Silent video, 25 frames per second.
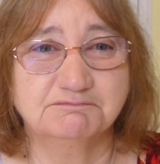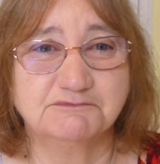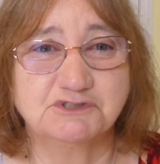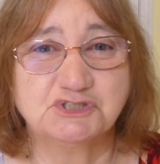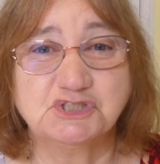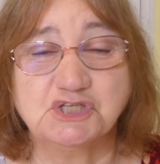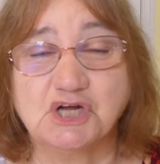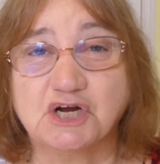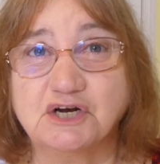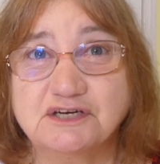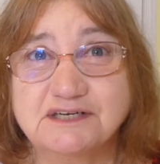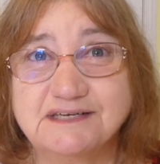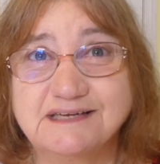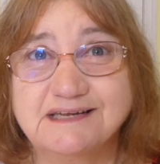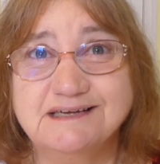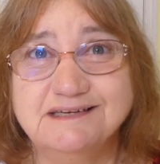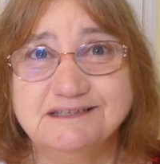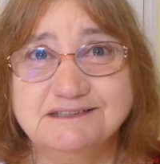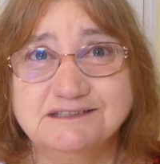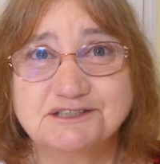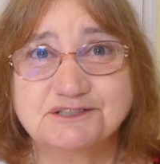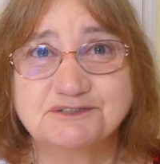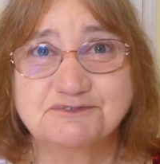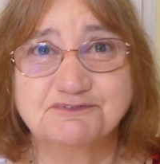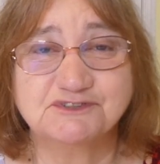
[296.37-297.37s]
start
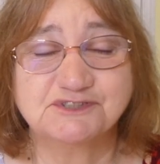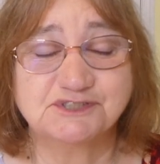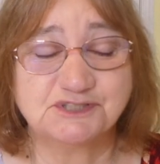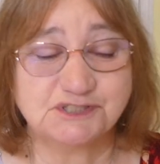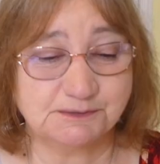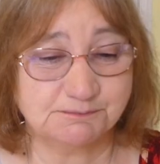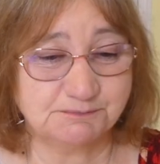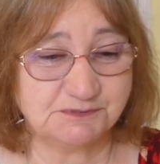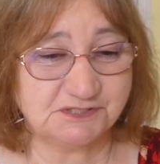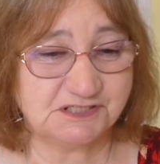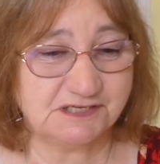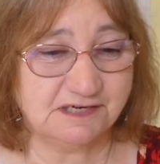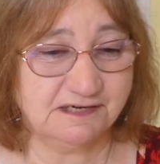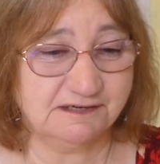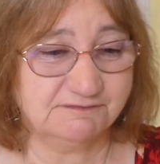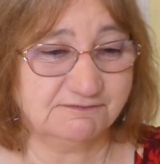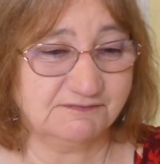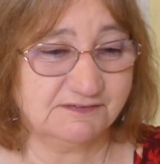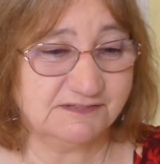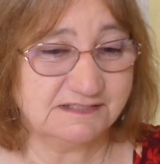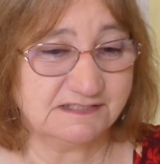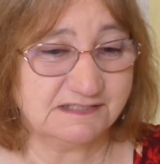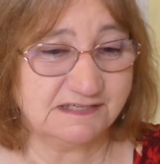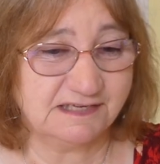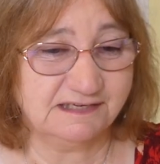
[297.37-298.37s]
dates for some stuff
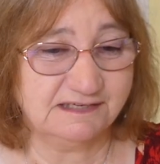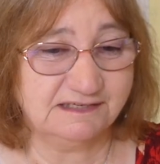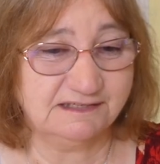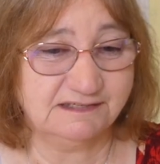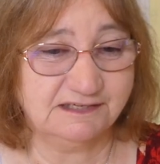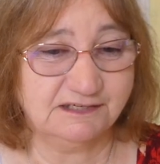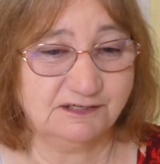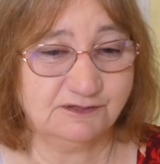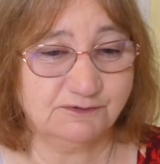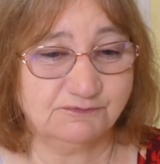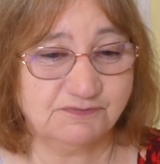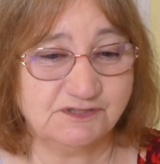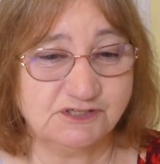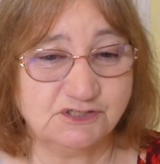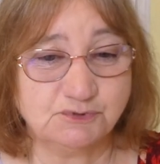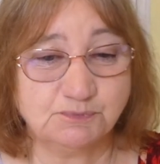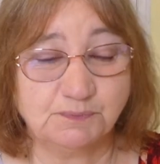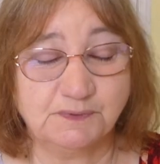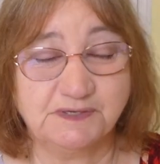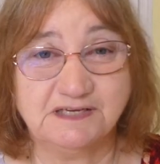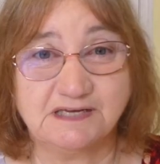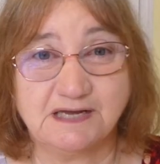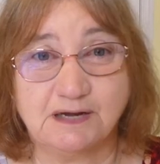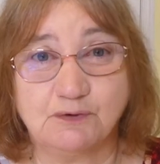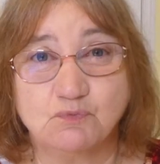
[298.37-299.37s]
and say, you know, this
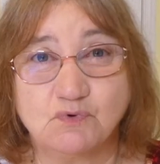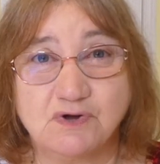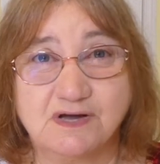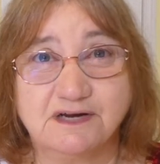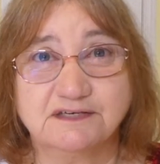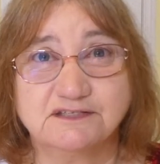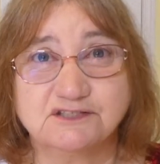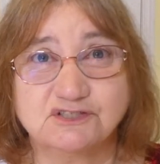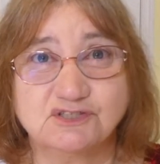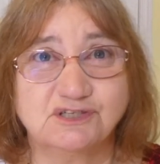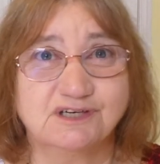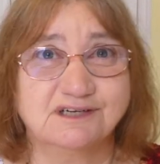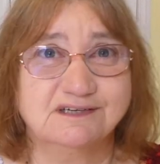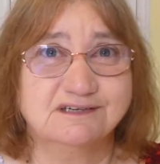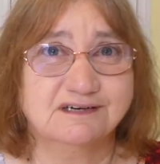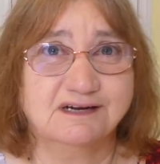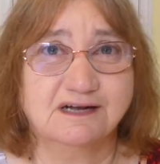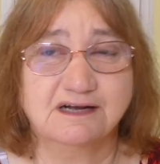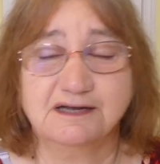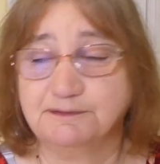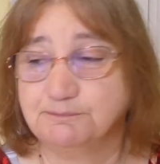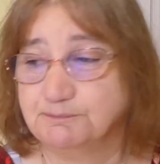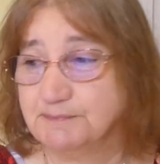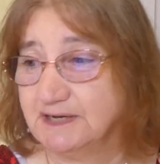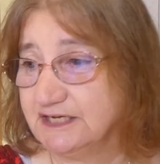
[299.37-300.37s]
week I want to start
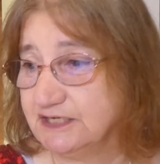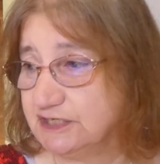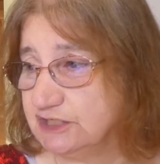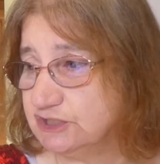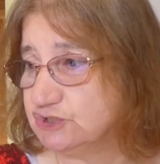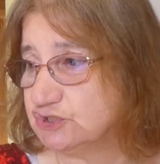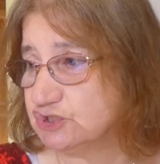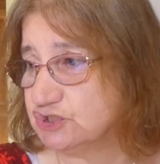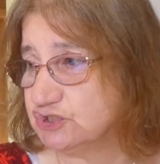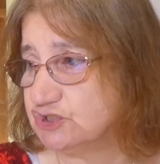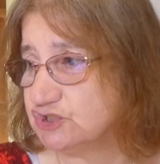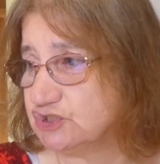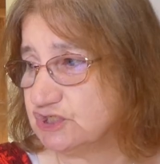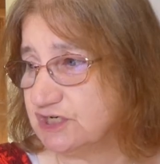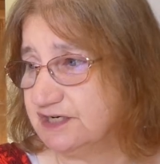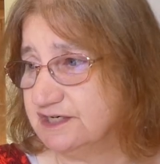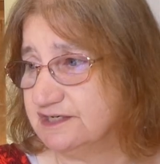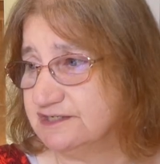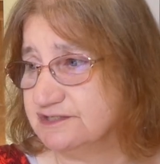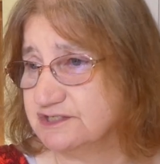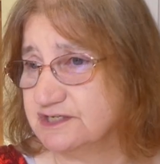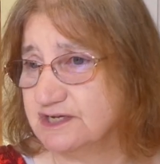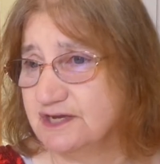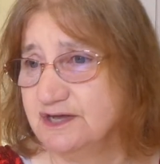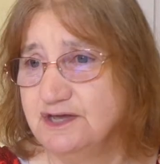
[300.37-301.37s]
on my kitchen
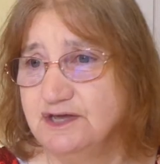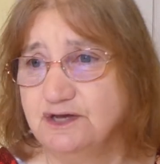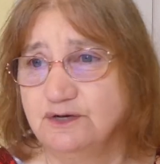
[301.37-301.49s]
chairs,